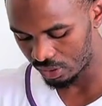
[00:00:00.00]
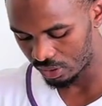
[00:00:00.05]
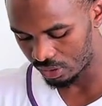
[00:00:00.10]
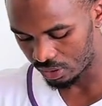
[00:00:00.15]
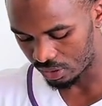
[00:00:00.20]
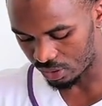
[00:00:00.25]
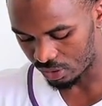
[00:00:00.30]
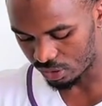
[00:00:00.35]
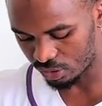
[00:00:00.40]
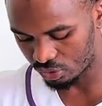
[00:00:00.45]
A
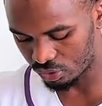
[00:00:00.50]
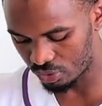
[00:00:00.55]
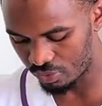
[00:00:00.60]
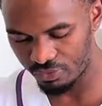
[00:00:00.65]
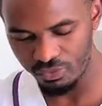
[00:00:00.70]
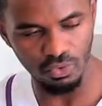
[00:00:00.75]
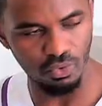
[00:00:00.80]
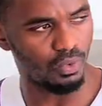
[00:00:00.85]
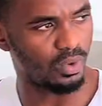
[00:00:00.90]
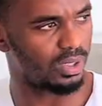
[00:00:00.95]
ratio of
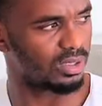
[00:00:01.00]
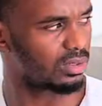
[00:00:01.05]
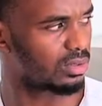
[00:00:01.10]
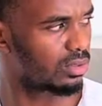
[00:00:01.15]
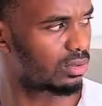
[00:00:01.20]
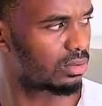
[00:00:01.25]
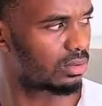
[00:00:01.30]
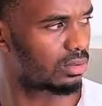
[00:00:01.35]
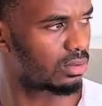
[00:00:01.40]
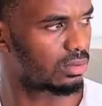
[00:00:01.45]
1
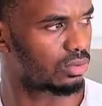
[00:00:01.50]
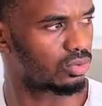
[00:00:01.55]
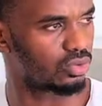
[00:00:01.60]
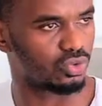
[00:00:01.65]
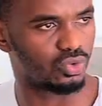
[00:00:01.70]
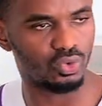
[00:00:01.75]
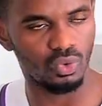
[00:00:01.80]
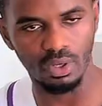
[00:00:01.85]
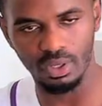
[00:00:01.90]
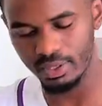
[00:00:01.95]
to
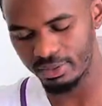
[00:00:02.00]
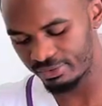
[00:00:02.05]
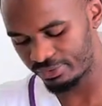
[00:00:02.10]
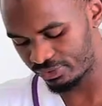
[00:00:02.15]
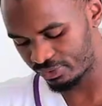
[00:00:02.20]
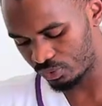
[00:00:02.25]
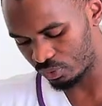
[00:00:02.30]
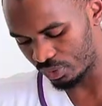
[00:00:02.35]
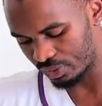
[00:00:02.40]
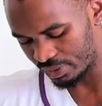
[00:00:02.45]
12,
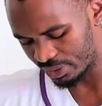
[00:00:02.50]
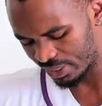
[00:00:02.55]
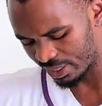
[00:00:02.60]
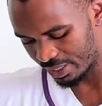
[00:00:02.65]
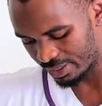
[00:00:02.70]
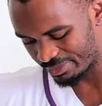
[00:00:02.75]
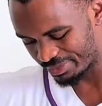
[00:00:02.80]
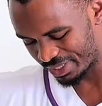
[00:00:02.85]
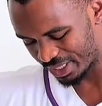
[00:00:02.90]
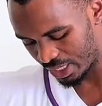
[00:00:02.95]
20
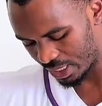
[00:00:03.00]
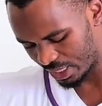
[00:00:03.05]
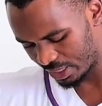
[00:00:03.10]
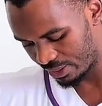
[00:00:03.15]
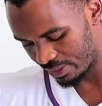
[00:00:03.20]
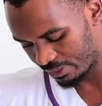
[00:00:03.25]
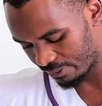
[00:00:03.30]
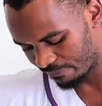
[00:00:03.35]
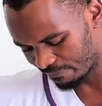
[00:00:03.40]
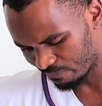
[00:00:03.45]
grams in,
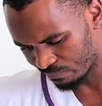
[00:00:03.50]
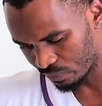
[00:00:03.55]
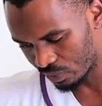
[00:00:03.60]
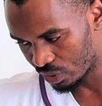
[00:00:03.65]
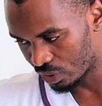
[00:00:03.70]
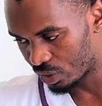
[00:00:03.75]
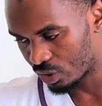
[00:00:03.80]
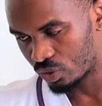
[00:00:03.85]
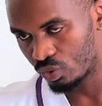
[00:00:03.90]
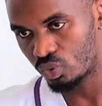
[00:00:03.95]

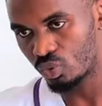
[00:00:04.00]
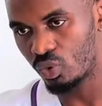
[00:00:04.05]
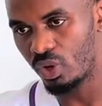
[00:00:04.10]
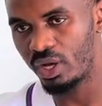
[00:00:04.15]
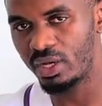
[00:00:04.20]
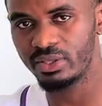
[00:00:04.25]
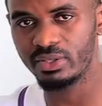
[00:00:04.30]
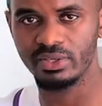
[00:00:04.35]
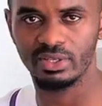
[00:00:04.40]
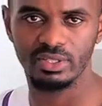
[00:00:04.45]

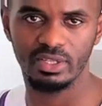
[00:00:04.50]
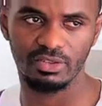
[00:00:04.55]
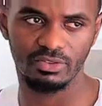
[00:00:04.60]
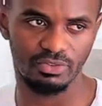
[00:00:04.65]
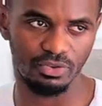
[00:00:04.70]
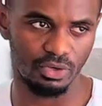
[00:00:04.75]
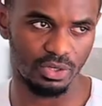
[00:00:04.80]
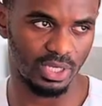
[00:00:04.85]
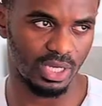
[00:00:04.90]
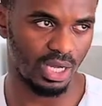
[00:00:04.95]

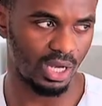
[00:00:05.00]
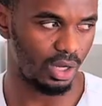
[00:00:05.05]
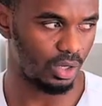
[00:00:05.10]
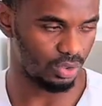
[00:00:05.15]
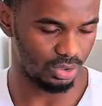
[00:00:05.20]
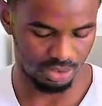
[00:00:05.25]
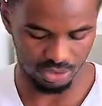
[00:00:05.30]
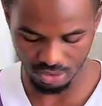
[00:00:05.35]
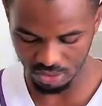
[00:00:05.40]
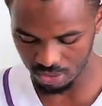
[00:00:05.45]
240
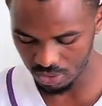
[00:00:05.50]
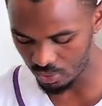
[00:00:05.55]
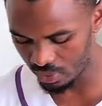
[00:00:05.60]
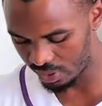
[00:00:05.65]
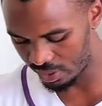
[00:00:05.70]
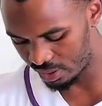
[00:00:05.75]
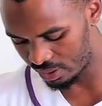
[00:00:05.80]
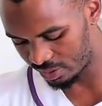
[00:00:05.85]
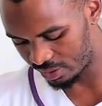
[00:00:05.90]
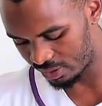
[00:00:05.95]
out,
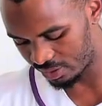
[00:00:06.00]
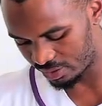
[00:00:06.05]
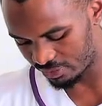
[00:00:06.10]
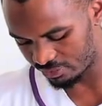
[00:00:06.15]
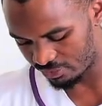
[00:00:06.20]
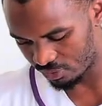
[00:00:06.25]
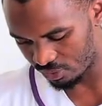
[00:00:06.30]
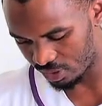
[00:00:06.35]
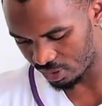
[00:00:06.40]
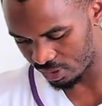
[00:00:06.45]

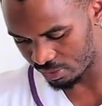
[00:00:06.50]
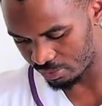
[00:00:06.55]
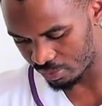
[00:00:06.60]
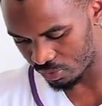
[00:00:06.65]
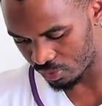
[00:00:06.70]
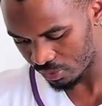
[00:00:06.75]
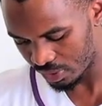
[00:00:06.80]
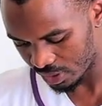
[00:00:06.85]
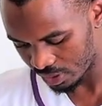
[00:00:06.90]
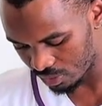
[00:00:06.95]
140
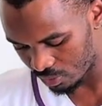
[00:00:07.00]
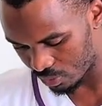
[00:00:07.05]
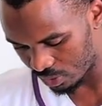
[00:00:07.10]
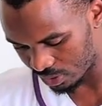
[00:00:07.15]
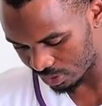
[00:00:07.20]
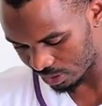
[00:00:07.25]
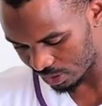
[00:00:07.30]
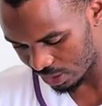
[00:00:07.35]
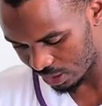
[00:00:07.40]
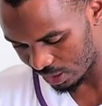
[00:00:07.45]
brewing
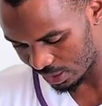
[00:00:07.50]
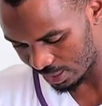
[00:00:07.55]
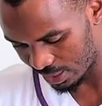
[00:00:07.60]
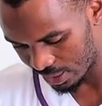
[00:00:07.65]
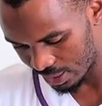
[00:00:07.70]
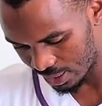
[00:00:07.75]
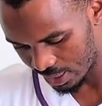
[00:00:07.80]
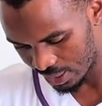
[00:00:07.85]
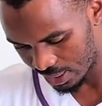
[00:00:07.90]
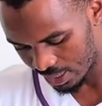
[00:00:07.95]
water,
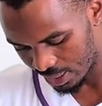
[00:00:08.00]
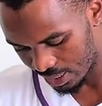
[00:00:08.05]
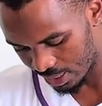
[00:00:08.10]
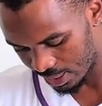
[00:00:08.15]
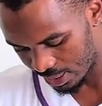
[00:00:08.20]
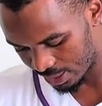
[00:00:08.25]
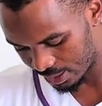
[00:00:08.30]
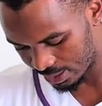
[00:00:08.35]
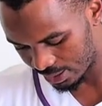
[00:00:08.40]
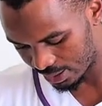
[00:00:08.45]

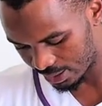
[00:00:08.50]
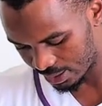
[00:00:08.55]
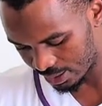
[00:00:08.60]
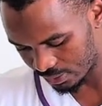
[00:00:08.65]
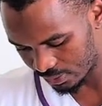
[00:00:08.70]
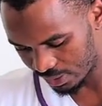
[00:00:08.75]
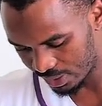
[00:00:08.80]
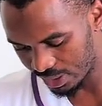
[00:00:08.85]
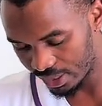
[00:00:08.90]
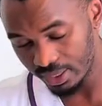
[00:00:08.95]
and
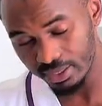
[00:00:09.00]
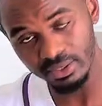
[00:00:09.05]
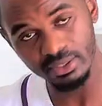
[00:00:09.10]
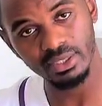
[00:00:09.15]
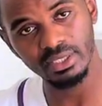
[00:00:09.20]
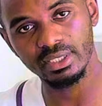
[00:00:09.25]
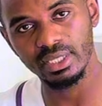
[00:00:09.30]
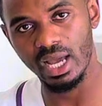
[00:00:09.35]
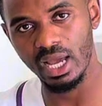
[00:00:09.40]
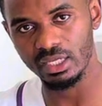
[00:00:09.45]

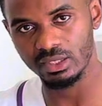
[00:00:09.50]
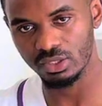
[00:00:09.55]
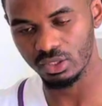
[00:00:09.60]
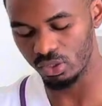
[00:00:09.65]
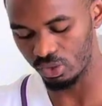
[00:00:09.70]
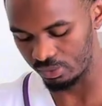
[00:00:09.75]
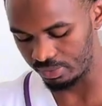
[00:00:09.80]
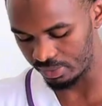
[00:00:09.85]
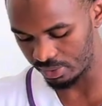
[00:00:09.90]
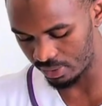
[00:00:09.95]
100 ice
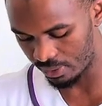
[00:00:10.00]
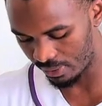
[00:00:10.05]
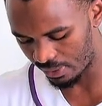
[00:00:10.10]
cubes.